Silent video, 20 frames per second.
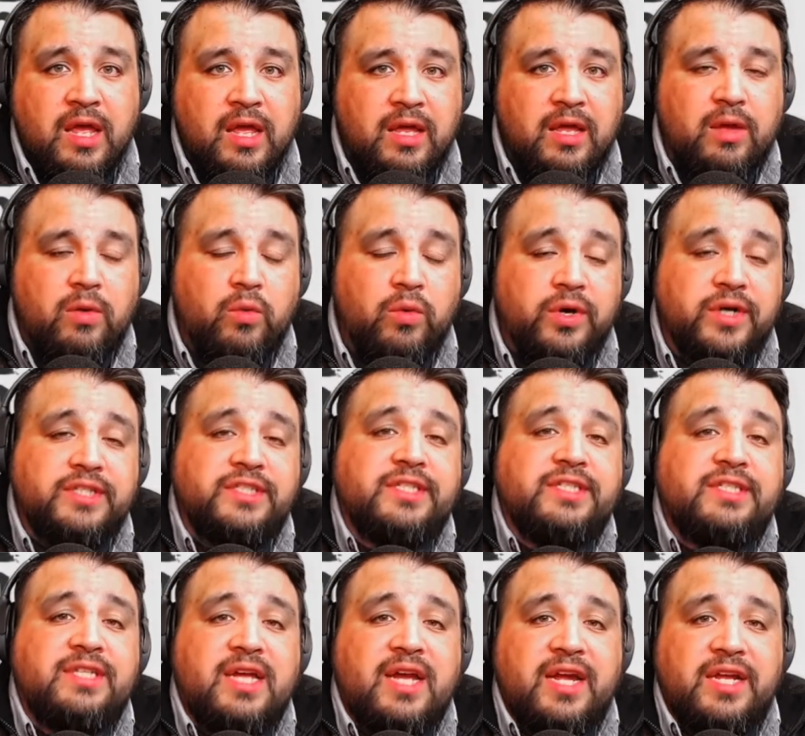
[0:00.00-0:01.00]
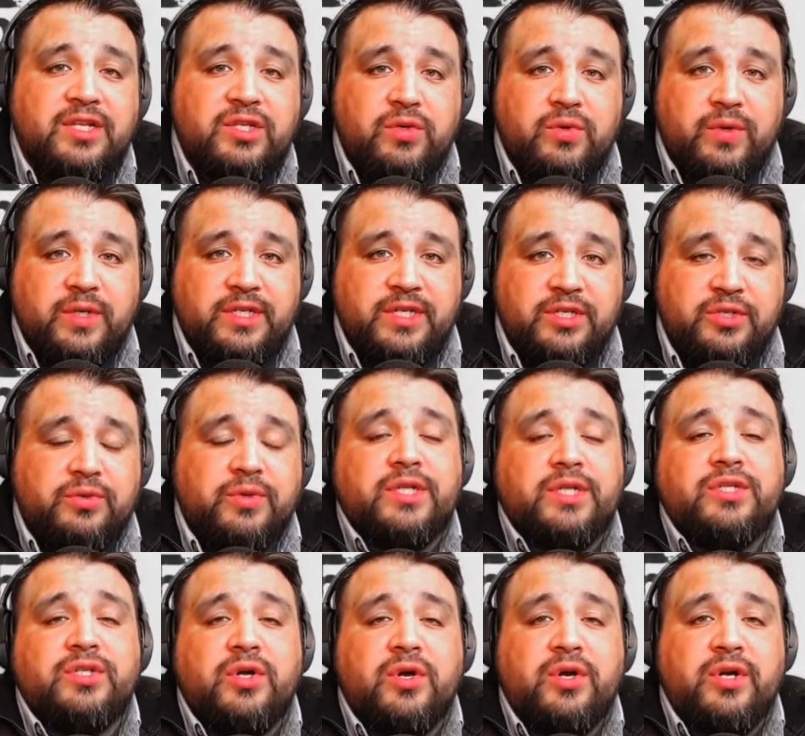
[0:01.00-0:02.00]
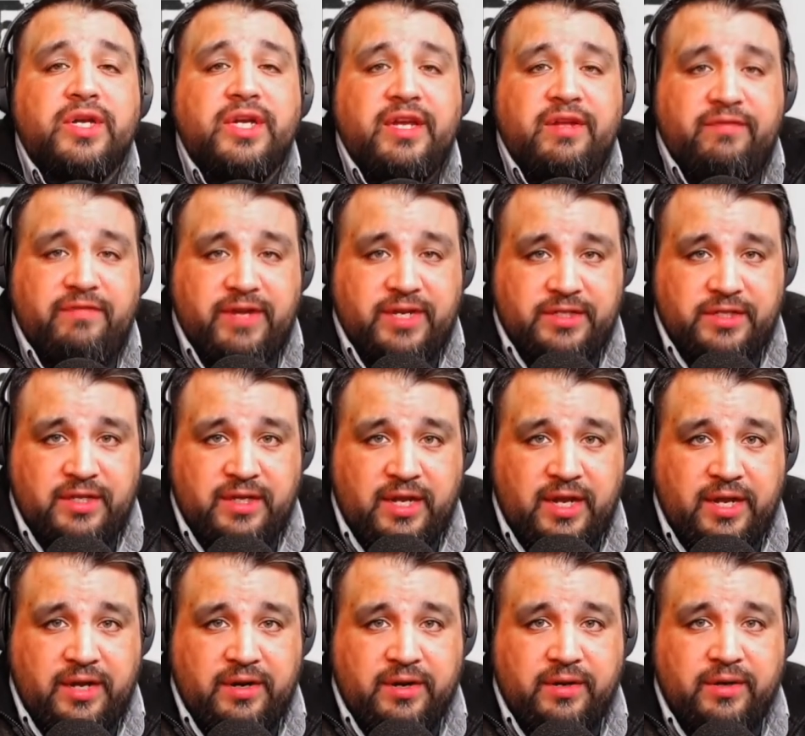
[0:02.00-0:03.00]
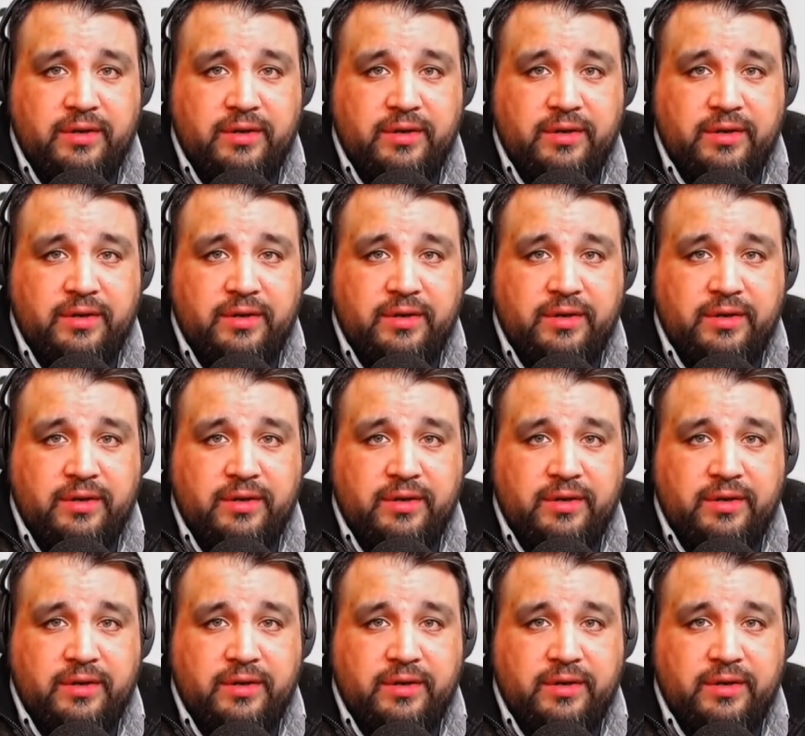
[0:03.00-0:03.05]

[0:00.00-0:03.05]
where it's assigned to a district attorney's investigator.